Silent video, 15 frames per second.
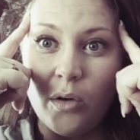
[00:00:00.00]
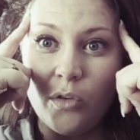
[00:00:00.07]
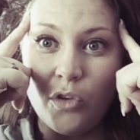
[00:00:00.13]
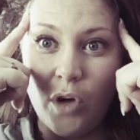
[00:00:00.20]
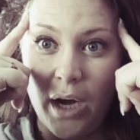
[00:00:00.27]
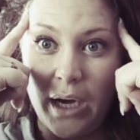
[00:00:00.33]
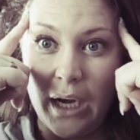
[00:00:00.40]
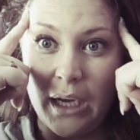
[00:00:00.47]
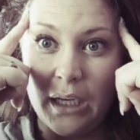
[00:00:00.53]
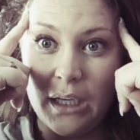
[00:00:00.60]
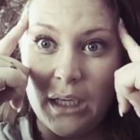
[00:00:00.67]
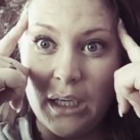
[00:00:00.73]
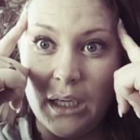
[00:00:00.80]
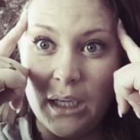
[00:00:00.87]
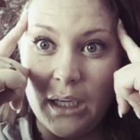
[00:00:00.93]
training.
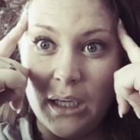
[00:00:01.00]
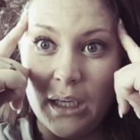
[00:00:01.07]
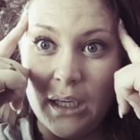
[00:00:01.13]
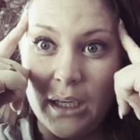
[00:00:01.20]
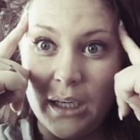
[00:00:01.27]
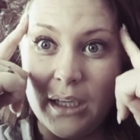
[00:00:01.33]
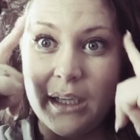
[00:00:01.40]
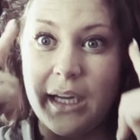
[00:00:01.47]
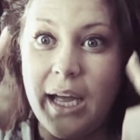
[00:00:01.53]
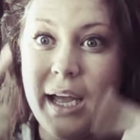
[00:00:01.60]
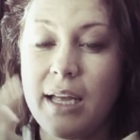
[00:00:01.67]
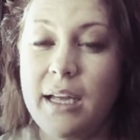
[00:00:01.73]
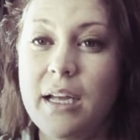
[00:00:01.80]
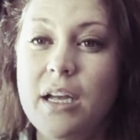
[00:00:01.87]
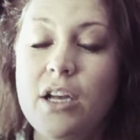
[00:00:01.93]

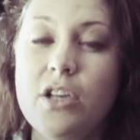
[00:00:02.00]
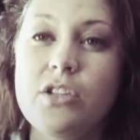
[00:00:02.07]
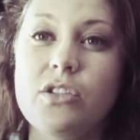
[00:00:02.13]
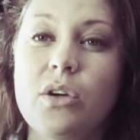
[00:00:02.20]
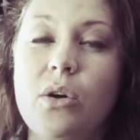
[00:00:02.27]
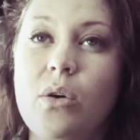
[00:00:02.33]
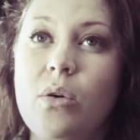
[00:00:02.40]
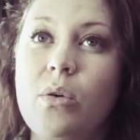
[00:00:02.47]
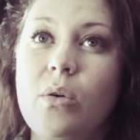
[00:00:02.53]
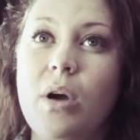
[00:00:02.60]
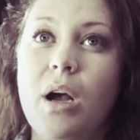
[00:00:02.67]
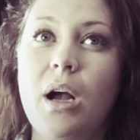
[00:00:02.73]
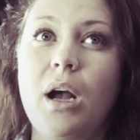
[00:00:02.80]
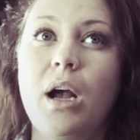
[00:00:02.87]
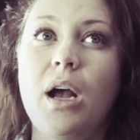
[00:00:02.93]
Okay, so
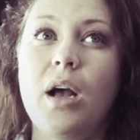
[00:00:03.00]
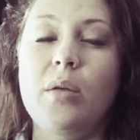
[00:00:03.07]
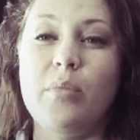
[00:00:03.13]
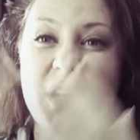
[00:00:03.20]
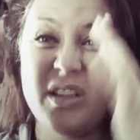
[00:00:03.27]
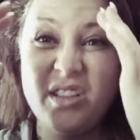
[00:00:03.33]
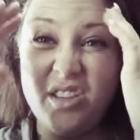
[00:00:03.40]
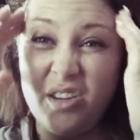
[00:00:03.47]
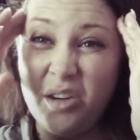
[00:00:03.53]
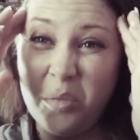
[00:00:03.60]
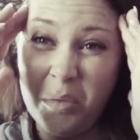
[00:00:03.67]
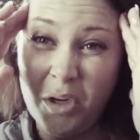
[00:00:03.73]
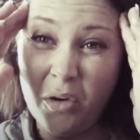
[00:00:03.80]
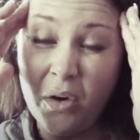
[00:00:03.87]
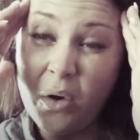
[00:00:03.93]
it
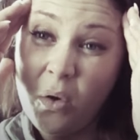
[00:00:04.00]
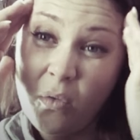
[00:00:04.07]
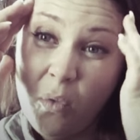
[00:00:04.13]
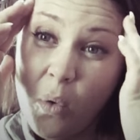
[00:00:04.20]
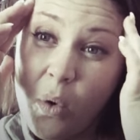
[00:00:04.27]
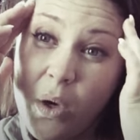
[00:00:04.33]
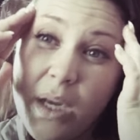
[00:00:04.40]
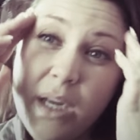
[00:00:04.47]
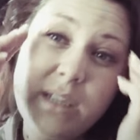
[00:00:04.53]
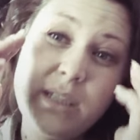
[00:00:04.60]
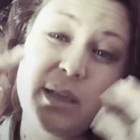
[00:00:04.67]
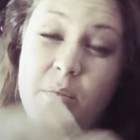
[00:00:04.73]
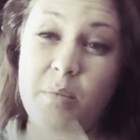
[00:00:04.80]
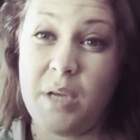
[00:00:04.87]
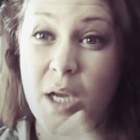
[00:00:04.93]
can be your inner voice,
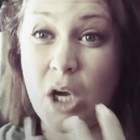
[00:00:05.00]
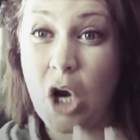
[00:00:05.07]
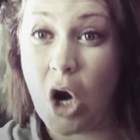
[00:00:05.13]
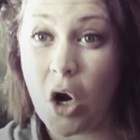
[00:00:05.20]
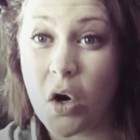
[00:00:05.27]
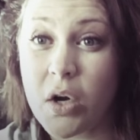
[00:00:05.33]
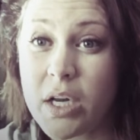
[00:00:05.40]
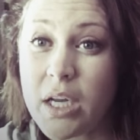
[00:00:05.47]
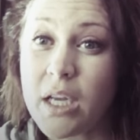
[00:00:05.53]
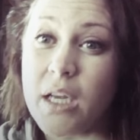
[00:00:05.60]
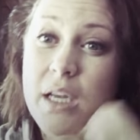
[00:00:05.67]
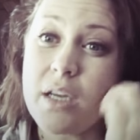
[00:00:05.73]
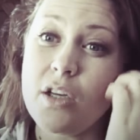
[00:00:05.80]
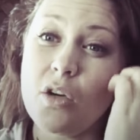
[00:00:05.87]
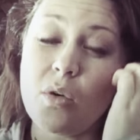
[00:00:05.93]
it can be a
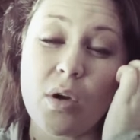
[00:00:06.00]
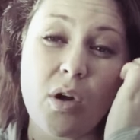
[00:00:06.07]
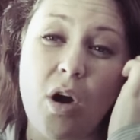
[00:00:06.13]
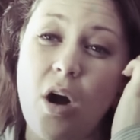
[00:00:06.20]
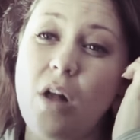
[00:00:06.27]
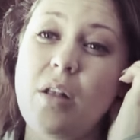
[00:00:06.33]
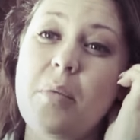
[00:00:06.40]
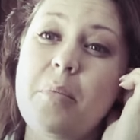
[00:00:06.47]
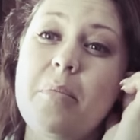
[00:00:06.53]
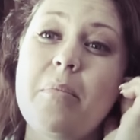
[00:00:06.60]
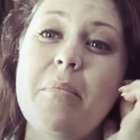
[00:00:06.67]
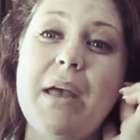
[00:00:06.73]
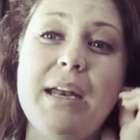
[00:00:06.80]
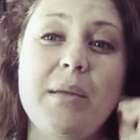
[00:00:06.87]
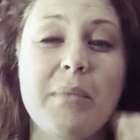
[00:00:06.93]
guardian, you can call it
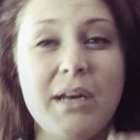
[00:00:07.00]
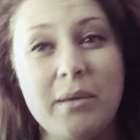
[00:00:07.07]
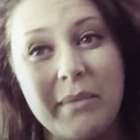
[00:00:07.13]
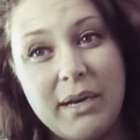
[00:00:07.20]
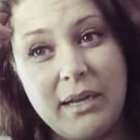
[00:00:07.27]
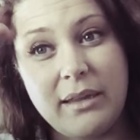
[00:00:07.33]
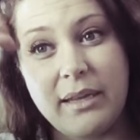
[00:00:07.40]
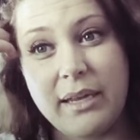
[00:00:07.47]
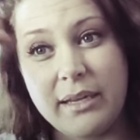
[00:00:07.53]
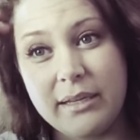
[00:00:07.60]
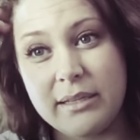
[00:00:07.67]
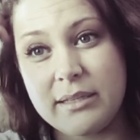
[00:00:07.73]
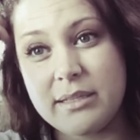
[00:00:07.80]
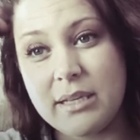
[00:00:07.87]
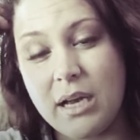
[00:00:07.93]
many, many, many
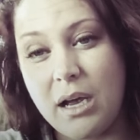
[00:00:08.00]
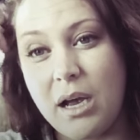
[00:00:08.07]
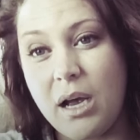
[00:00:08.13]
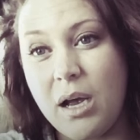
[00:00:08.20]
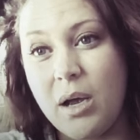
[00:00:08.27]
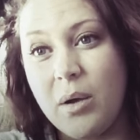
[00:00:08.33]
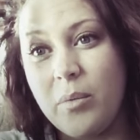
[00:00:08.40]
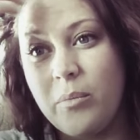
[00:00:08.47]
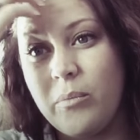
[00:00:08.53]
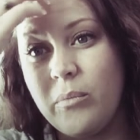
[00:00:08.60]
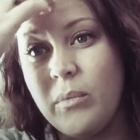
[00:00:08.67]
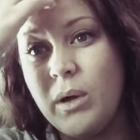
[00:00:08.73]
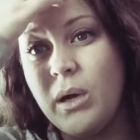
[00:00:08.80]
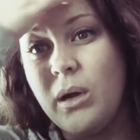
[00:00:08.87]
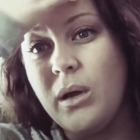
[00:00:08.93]
things. I'm
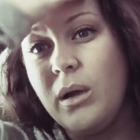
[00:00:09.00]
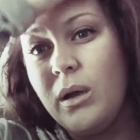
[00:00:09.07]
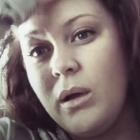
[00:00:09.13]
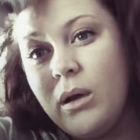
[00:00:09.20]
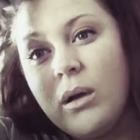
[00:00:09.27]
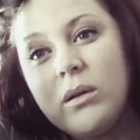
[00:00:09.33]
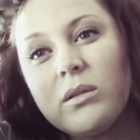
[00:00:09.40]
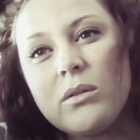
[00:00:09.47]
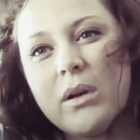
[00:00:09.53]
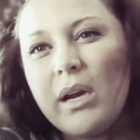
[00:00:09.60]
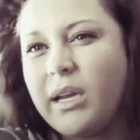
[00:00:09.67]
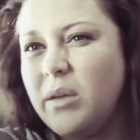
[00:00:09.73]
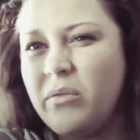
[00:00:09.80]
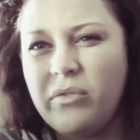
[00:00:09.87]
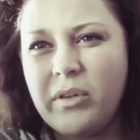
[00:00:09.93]
sorry, I
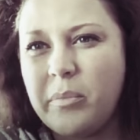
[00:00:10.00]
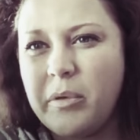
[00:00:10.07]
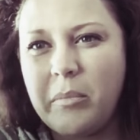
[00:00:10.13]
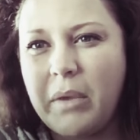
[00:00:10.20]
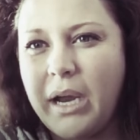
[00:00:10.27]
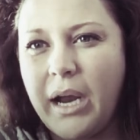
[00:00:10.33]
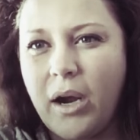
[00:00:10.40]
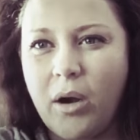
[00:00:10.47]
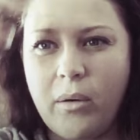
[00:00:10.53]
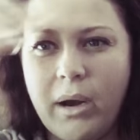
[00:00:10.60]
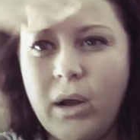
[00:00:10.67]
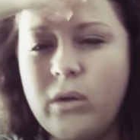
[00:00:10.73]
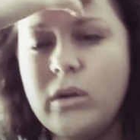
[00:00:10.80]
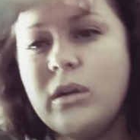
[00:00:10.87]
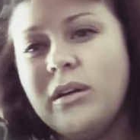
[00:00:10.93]
keep flipping my hair
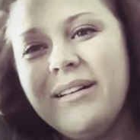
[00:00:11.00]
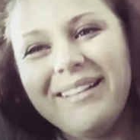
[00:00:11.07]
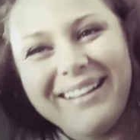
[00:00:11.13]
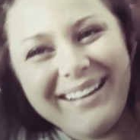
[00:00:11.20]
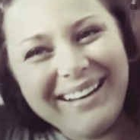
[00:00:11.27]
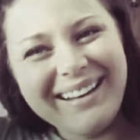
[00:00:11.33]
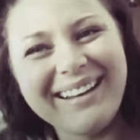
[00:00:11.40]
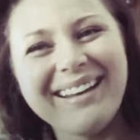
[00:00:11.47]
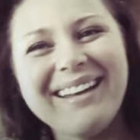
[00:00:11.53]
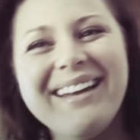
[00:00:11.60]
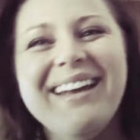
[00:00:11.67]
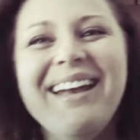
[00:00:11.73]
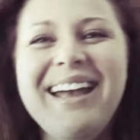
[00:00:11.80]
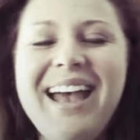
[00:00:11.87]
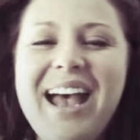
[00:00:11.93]
around.
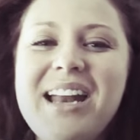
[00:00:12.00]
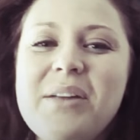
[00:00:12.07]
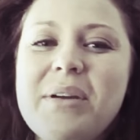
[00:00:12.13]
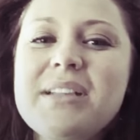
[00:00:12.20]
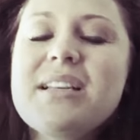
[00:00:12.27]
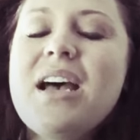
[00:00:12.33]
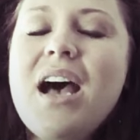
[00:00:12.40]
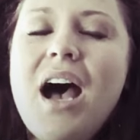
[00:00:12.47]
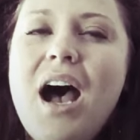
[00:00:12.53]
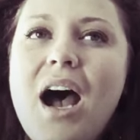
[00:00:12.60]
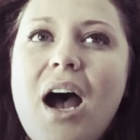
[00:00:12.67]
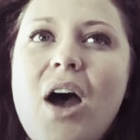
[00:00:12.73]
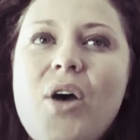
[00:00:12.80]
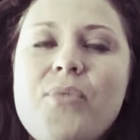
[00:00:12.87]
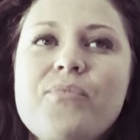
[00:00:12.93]
Anyways,
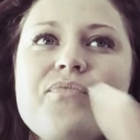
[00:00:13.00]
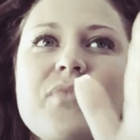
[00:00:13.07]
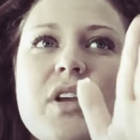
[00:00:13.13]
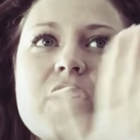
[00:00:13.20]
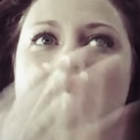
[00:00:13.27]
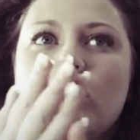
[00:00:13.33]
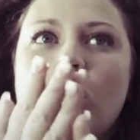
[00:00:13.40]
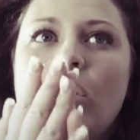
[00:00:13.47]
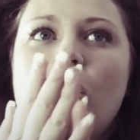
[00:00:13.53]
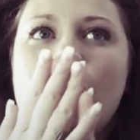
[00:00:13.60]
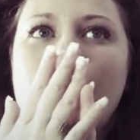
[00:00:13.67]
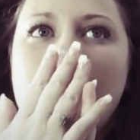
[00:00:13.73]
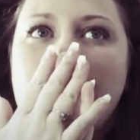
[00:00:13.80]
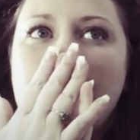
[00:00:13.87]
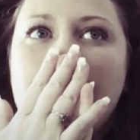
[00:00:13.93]

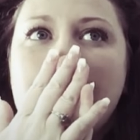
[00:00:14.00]
so